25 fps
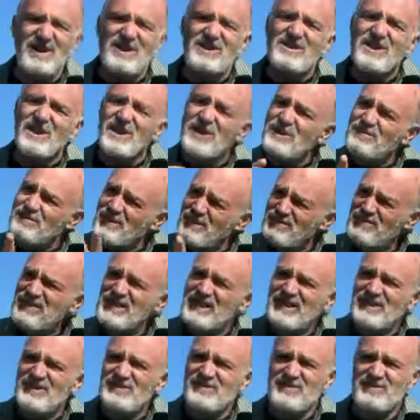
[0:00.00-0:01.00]
So I hope you've
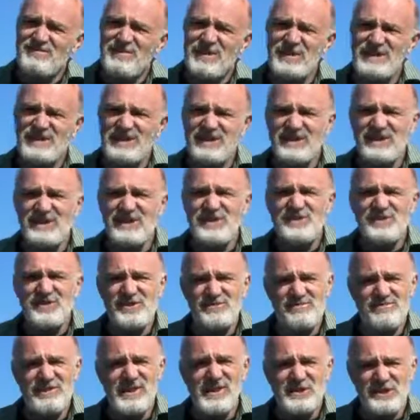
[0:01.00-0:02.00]
taken some ideas
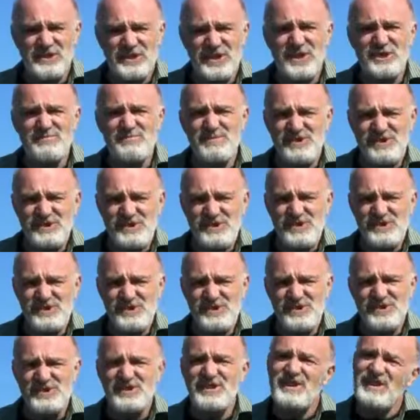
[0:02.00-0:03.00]
from the October
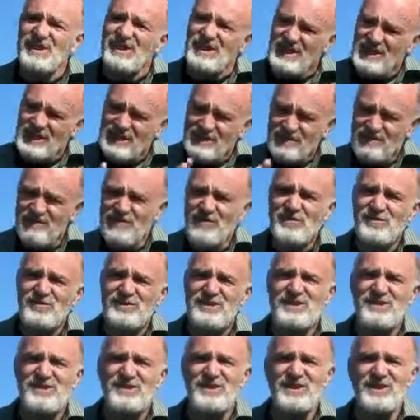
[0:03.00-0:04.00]
edition, and I look forward to
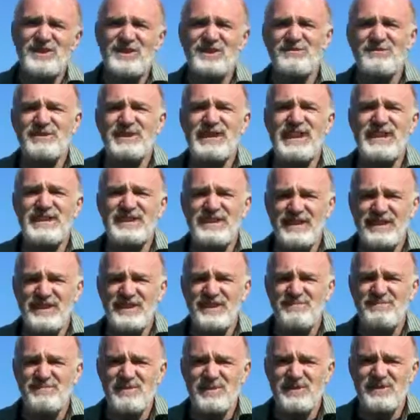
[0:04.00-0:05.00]
seeing you again
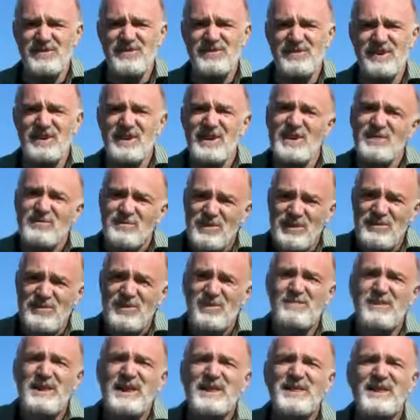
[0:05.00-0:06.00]
next month when we'll
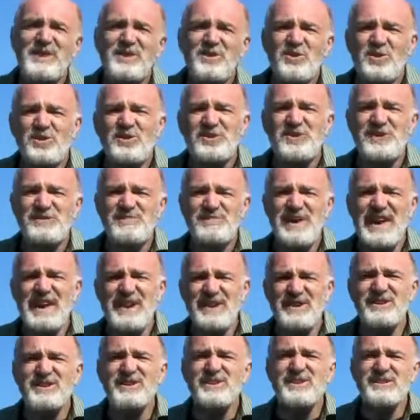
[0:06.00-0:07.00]
be in the autumn
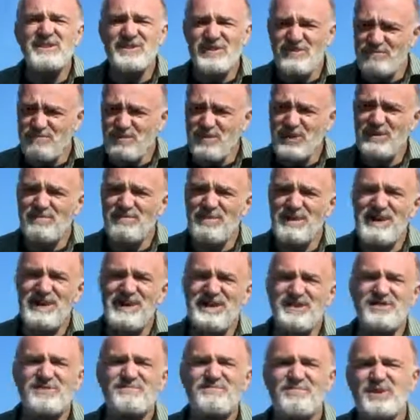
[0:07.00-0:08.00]
areas of
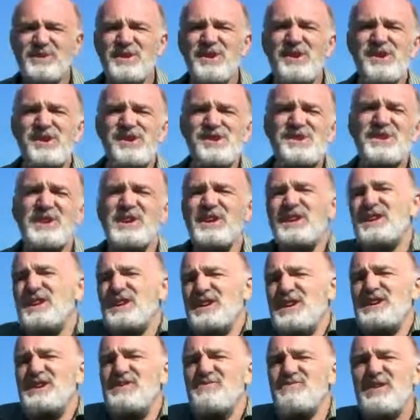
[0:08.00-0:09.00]
Budapest, Prague
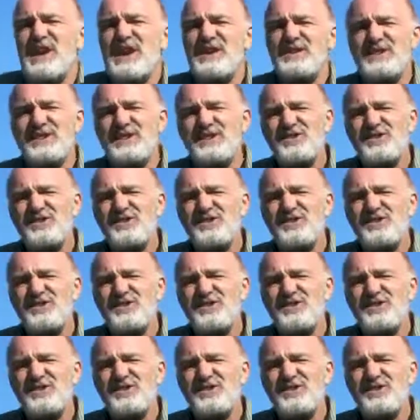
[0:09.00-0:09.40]
and around